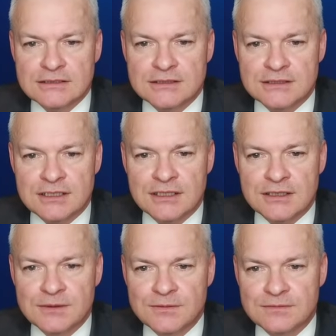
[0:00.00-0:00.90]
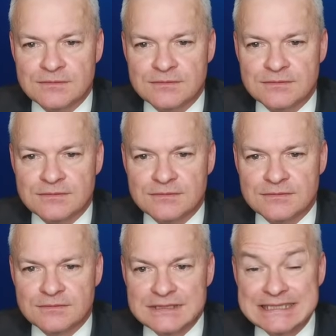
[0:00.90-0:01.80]
So,
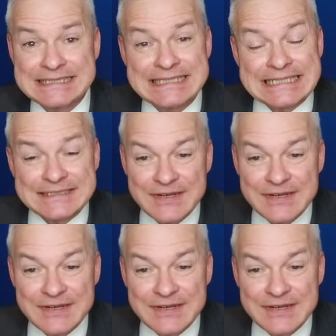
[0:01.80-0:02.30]
six